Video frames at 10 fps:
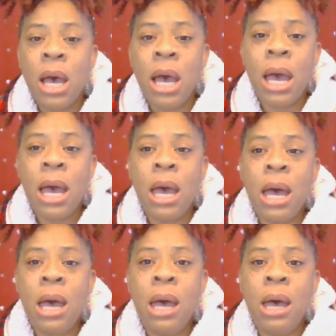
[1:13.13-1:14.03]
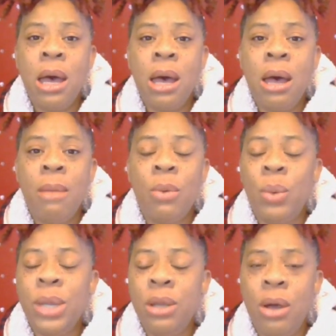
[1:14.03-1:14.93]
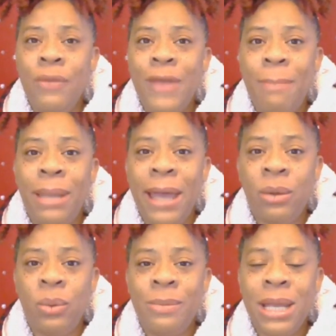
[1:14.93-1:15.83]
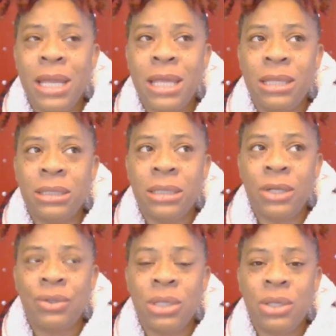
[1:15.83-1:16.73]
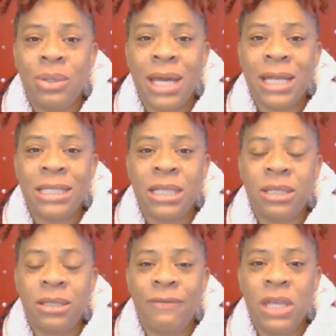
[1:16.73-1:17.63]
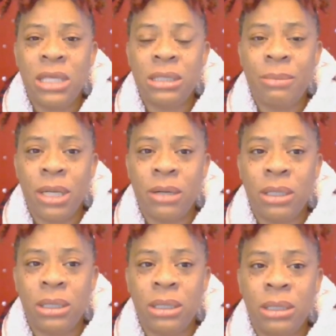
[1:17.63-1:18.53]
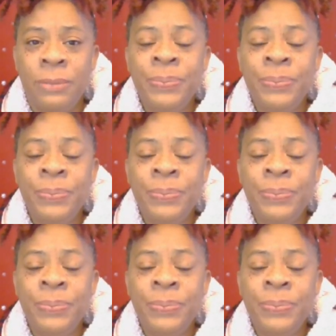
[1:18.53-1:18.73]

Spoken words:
We know that black women in this country, in the United States of these America,